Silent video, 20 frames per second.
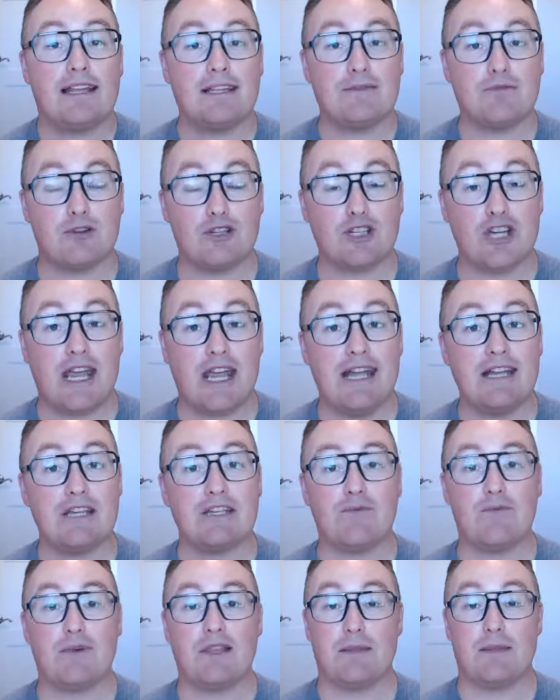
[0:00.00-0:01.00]
were
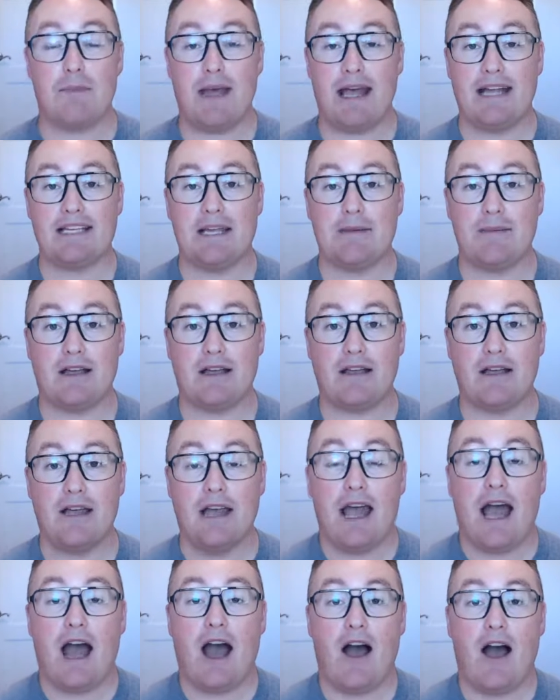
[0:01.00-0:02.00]
changing when the pandemic
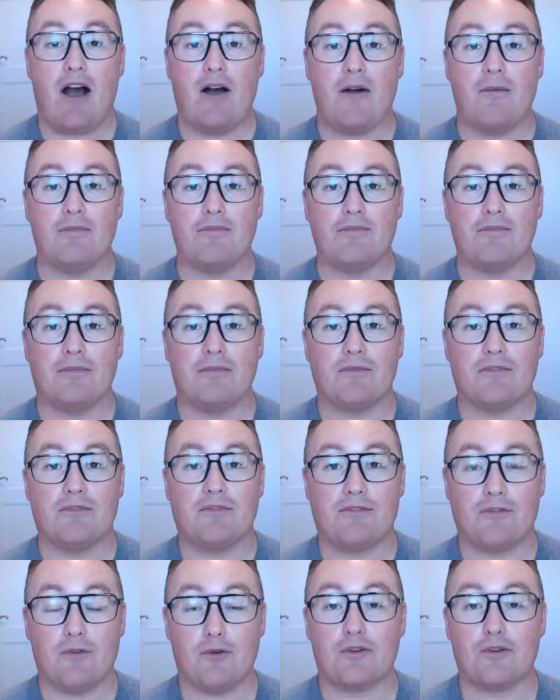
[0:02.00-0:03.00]

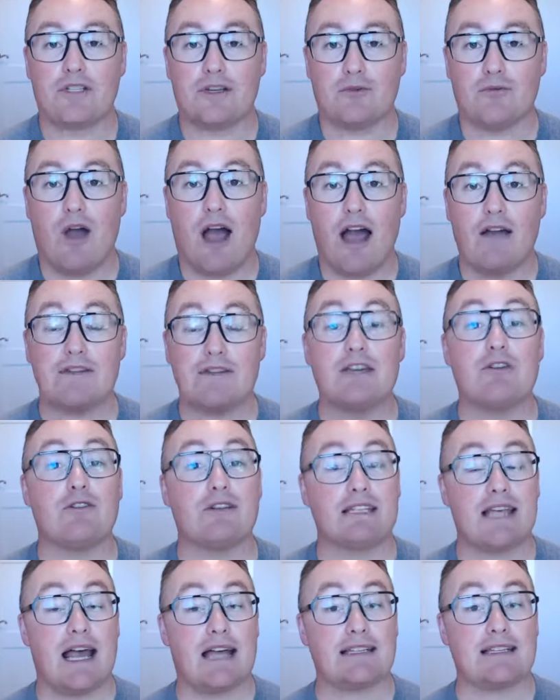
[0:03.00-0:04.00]
first arrived here in
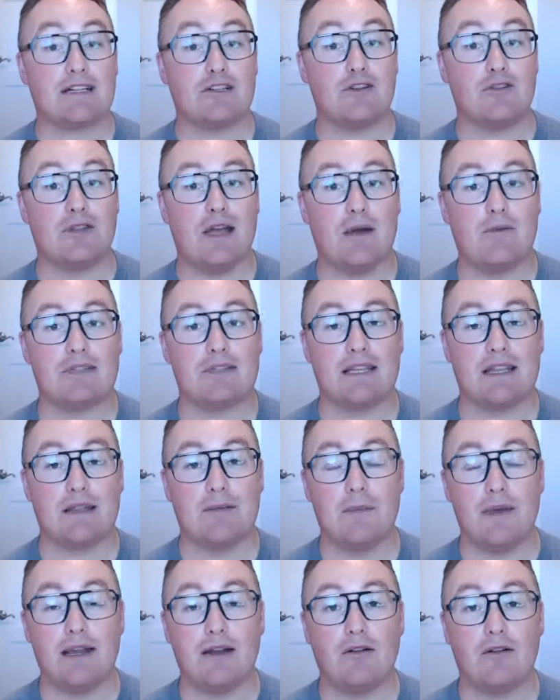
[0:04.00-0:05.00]
Saskatoon. That was in the
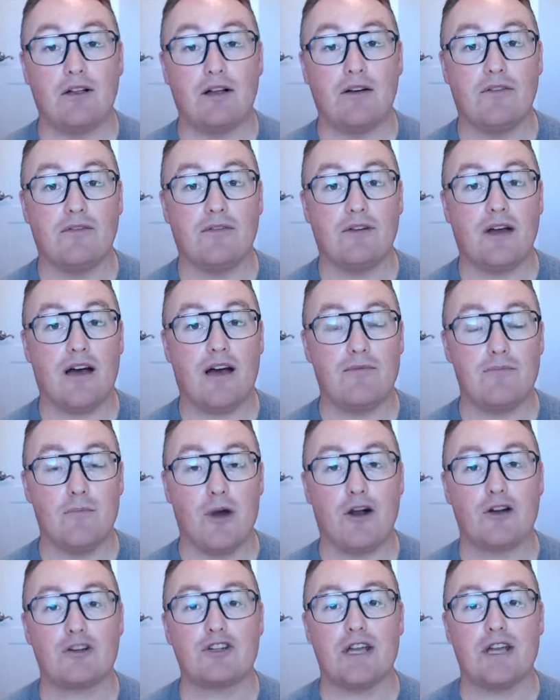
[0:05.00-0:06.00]
middle of
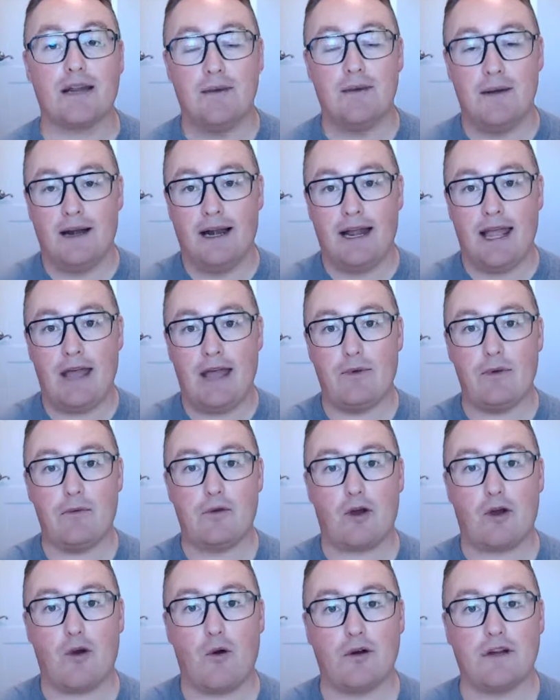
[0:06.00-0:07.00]
March, and we
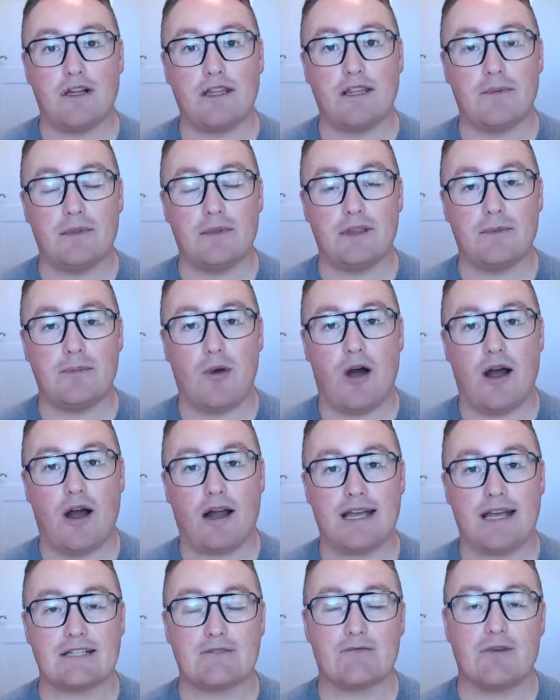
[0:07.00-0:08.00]
recorded the
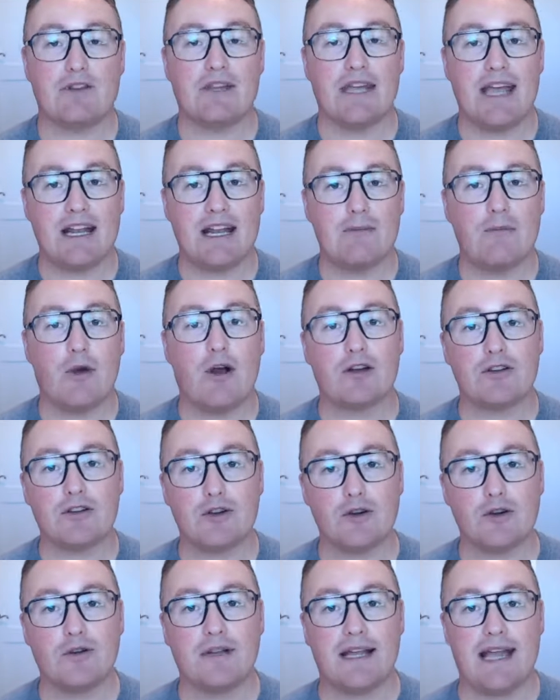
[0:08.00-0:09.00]
podcast around the end of March,
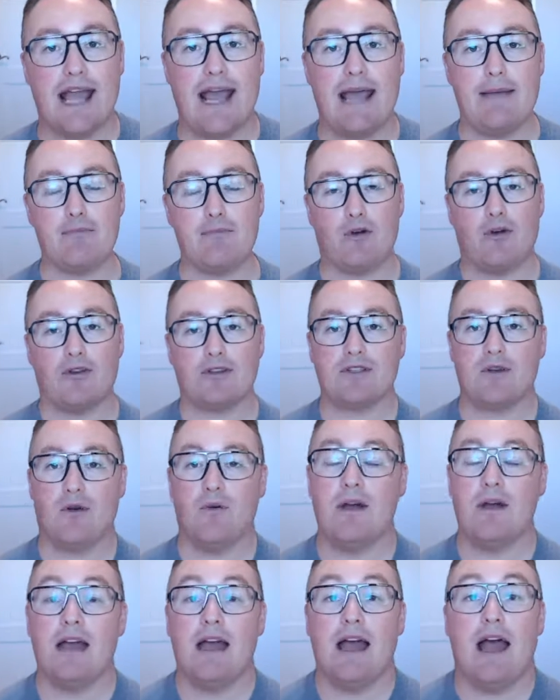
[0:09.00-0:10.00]
early April.
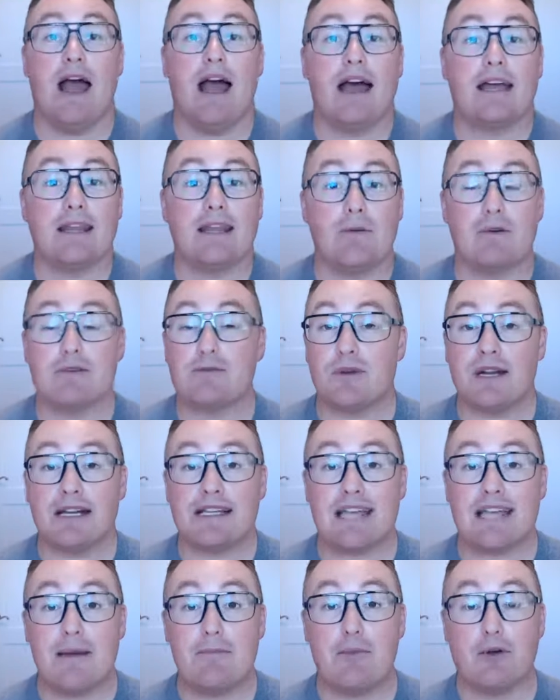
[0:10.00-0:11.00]
So that was one
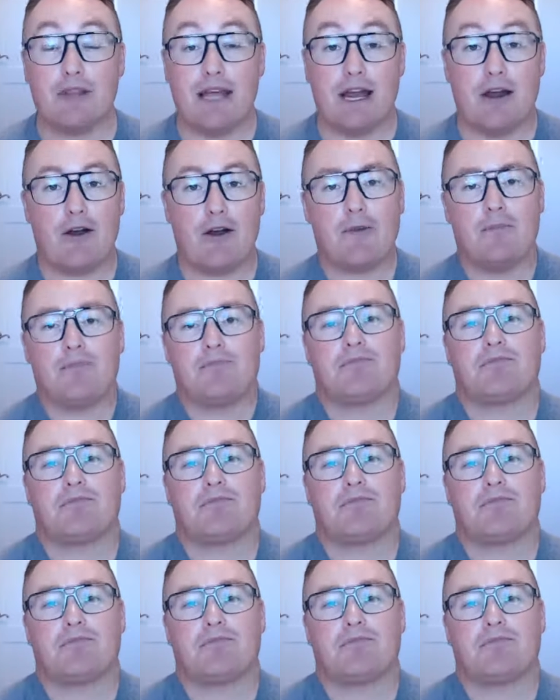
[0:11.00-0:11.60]
example there.